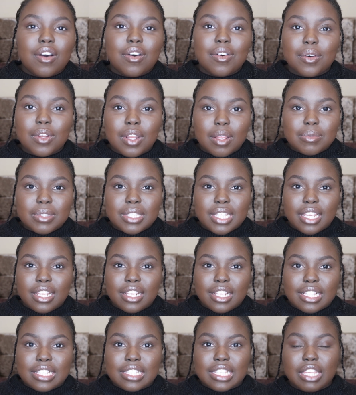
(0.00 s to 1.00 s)
all I'm
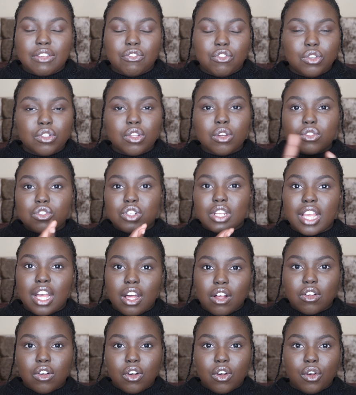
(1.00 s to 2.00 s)
saying is, if you don't drink
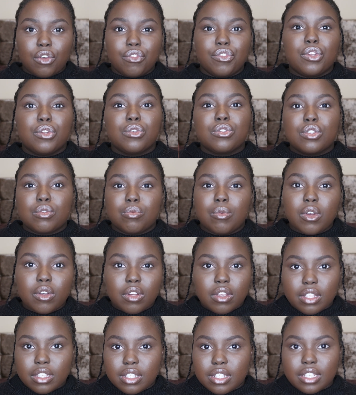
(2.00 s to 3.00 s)
alcohol, if you don't
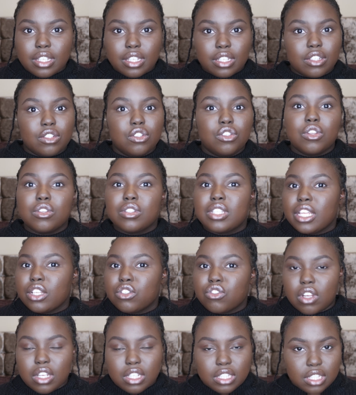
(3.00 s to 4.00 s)
smoke, you don't
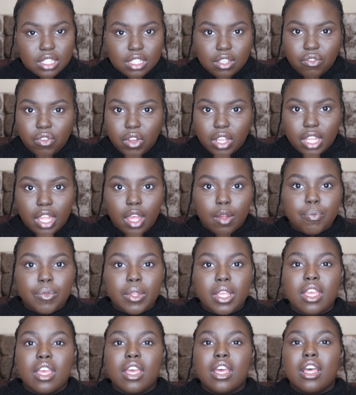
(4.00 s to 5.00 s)
take drugs and stuff like that,
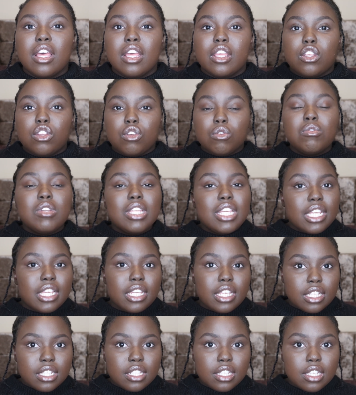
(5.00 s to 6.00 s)
you
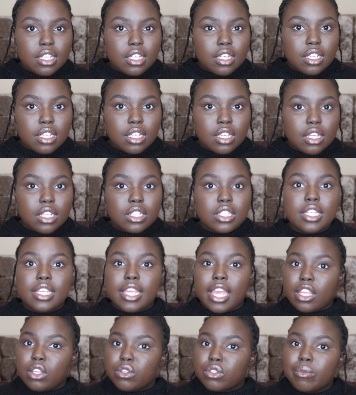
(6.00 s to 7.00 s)
need to
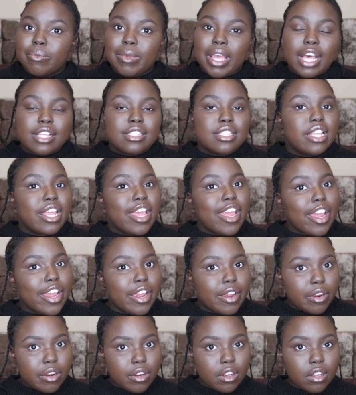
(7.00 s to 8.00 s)
get you some gas and
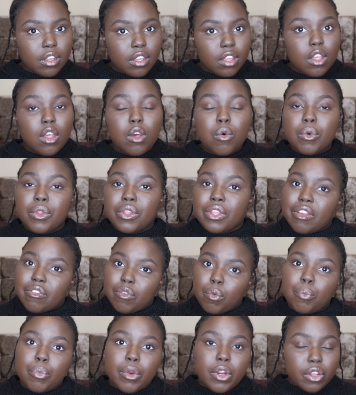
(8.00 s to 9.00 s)
air when you're
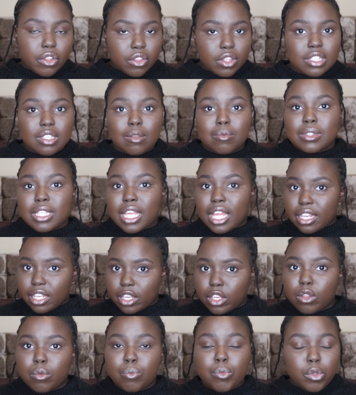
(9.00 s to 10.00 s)
giving birth, because I'm
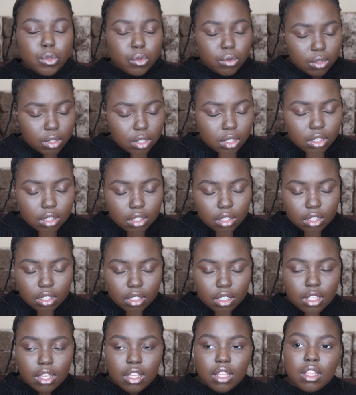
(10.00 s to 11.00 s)
telling you, boo,
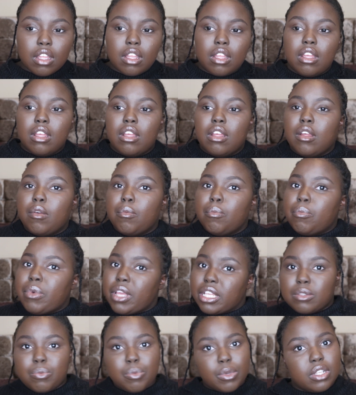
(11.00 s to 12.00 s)

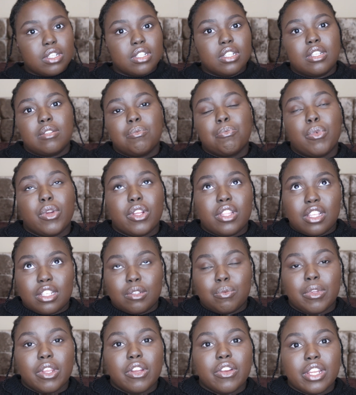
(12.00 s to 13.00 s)
best birth
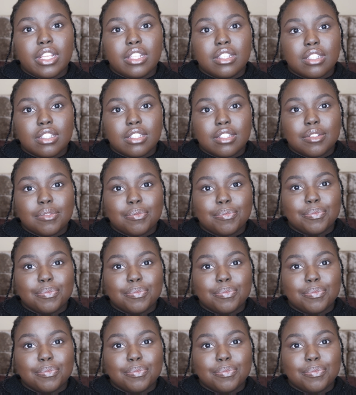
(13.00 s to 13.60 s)
experience.